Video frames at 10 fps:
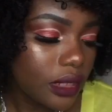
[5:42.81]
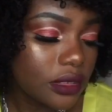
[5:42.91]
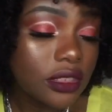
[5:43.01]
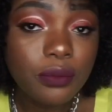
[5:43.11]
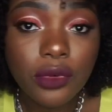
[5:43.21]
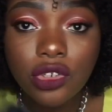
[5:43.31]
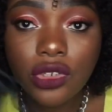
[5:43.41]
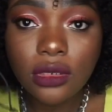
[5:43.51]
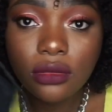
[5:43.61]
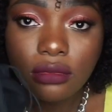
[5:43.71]
this
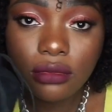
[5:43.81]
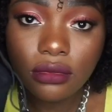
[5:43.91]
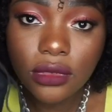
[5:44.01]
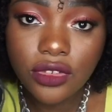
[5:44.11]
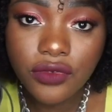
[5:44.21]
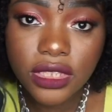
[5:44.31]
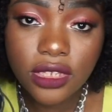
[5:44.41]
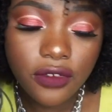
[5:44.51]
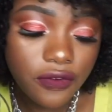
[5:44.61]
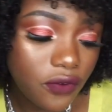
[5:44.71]
brush is
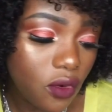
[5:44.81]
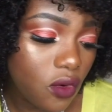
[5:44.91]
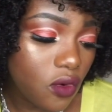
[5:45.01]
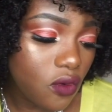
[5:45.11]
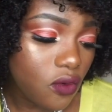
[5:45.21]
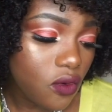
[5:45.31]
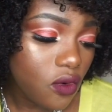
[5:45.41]
retail for